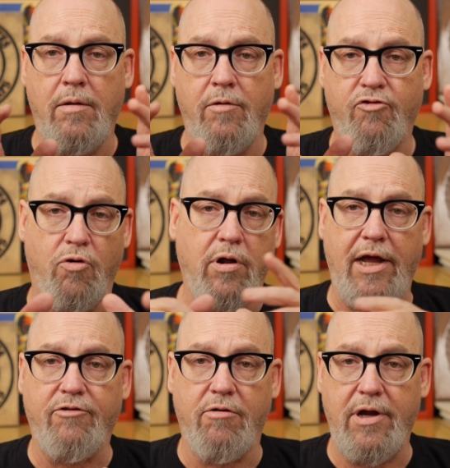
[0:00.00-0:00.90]
Short
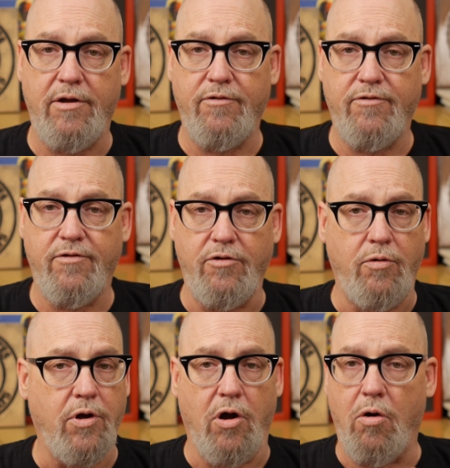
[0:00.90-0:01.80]
answer is you
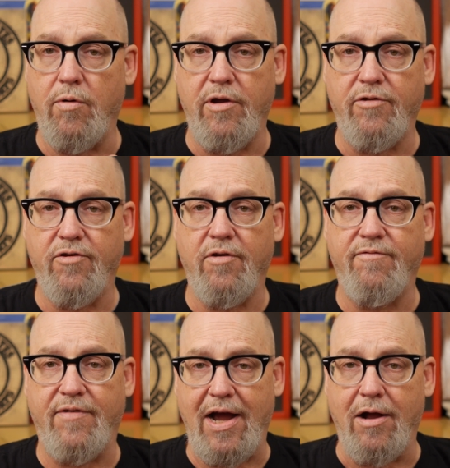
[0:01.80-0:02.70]
can always
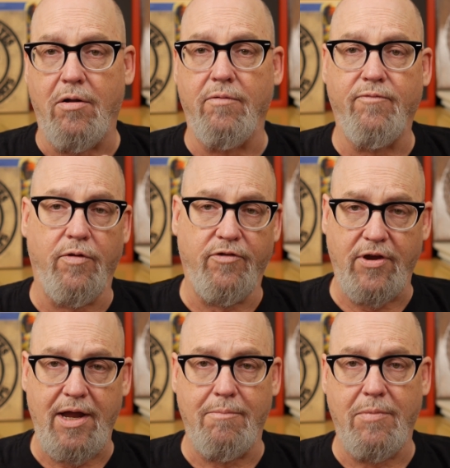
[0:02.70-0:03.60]
file for the
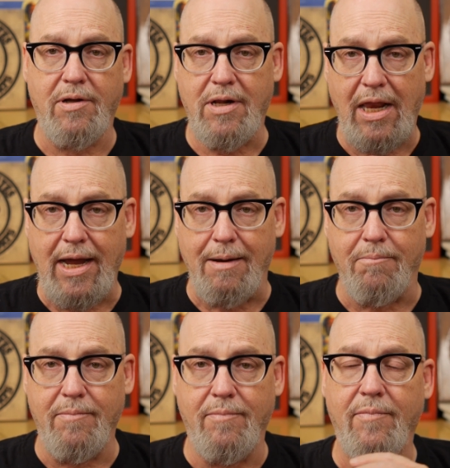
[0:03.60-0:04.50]
same
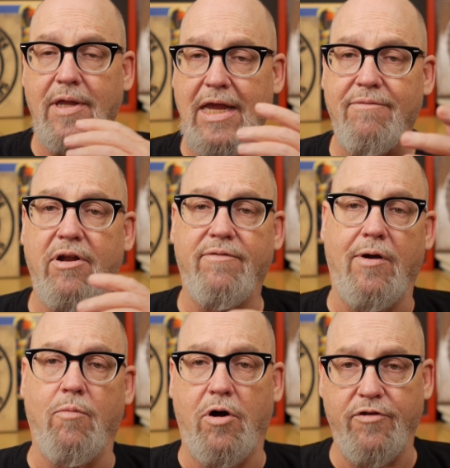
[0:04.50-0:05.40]
claim, even if
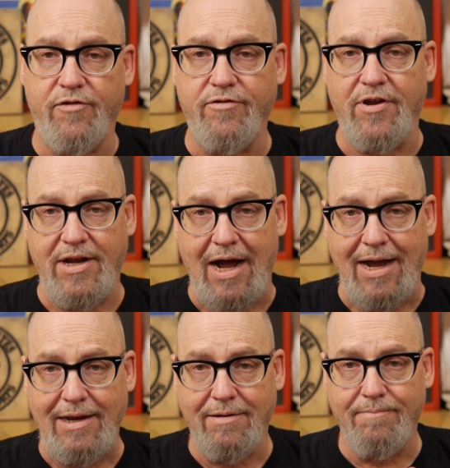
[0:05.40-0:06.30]
it was
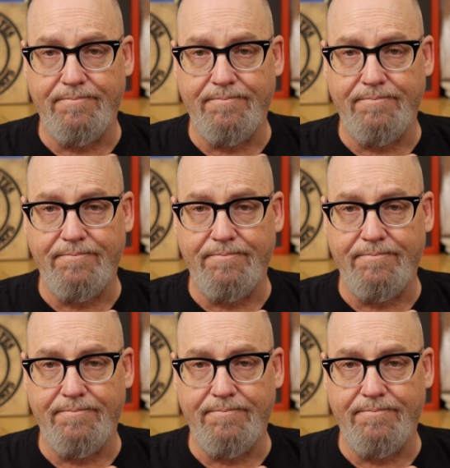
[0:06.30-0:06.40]
denied.